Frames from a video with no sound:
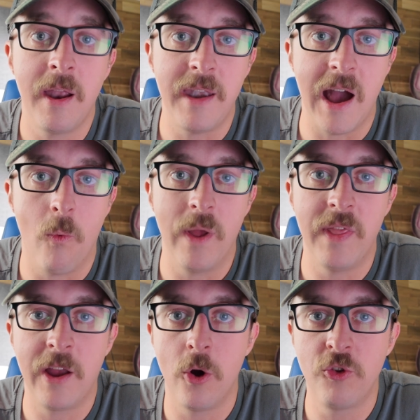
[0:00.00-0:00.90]
Now, when
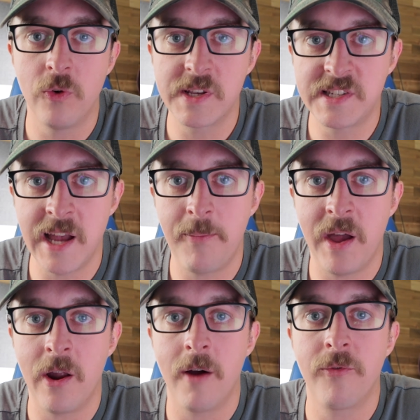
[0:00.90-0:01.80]
they go to accept
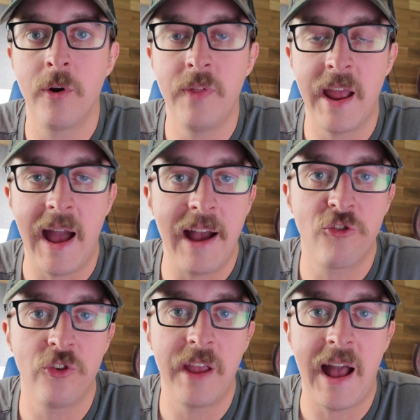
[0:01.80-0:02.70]
that offer, they
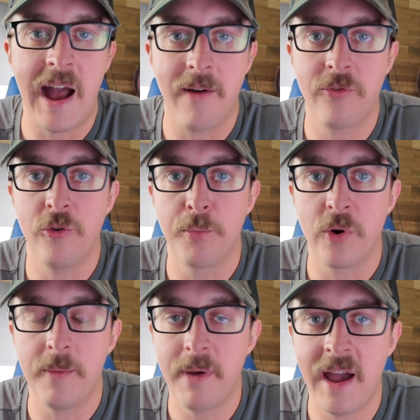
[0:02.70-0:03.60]
actually have to
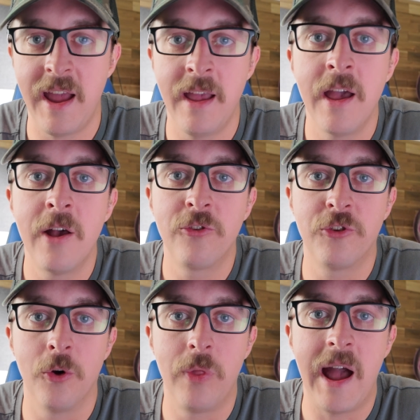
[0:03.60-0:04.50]
prepay
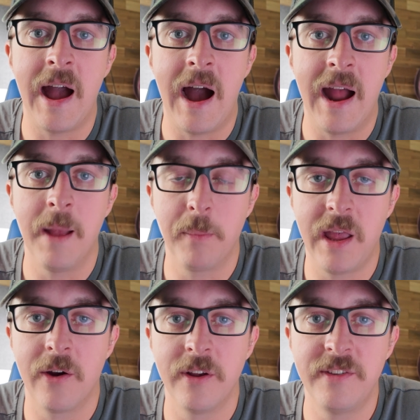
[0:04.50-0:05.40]
so that I am
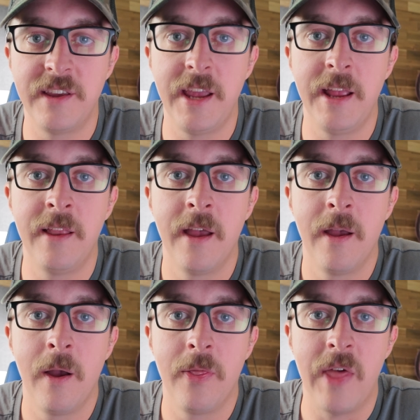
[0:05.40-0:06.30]
guaranteed
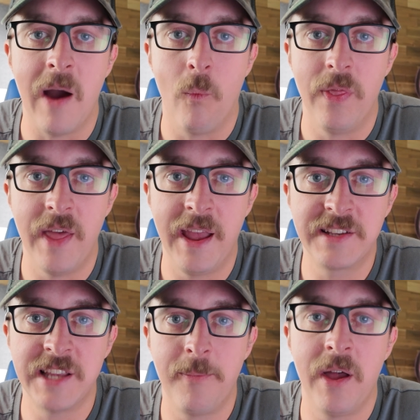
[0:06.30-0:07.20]
that when they
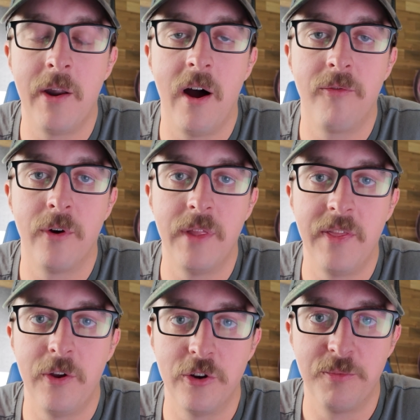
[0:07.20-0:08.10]
accept that offer,
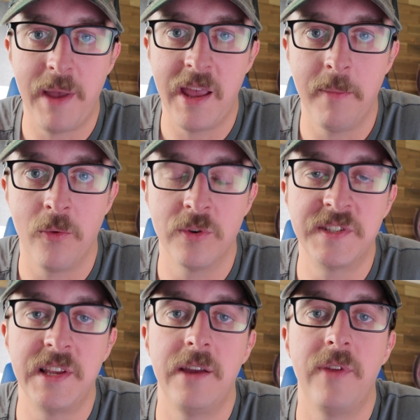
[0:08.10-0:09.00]
that there is payment
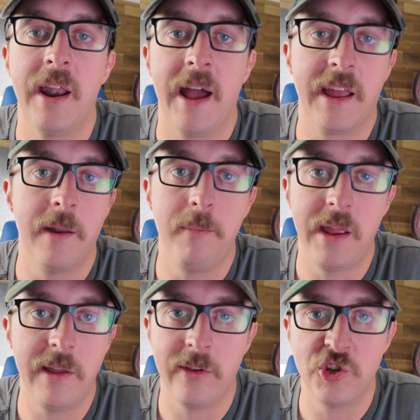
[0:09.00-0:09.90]
received and I can
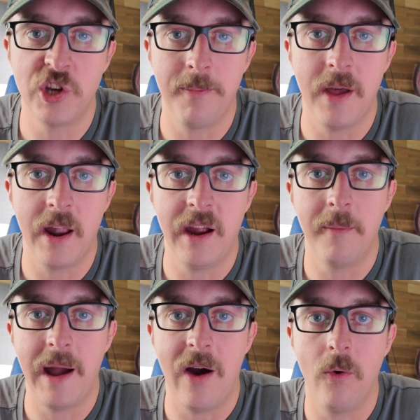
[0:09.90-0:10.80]
immediately ship that
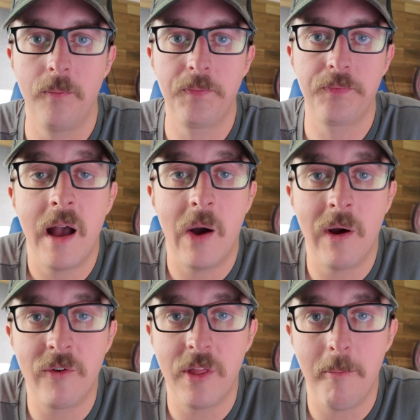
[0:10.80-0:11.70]
item out.
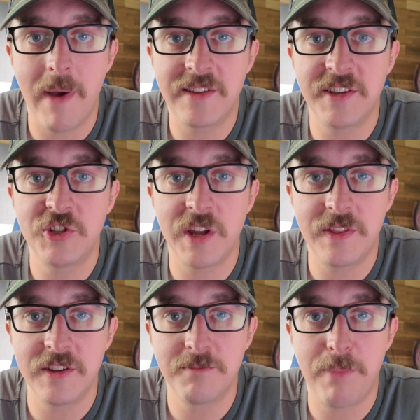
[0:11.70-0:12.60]
However, the message that
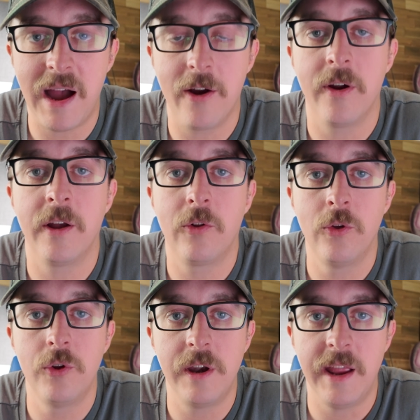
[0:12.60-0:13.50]
this buyer
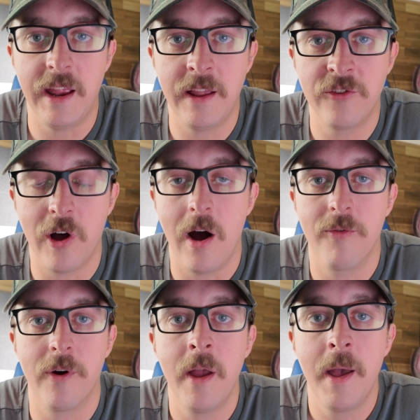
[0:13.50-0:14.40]
included in his
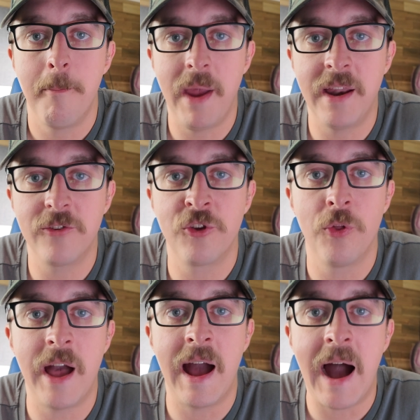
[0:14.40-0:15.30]
offer made it so
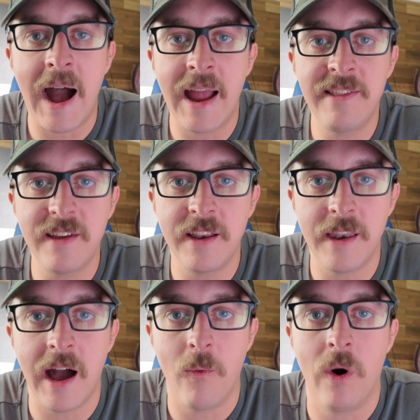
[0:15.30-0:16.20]
that I did
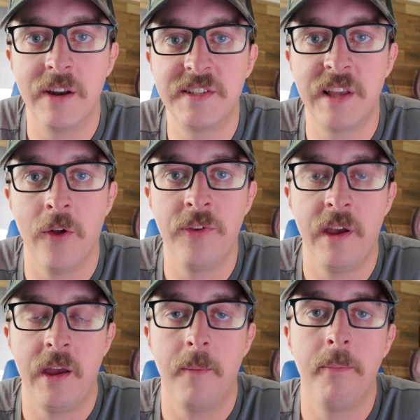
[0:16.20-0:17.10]
not want to sell to
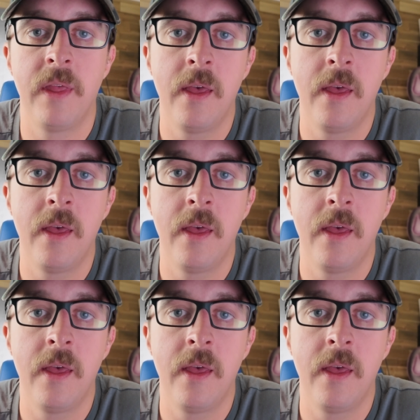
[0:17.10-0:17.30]
him.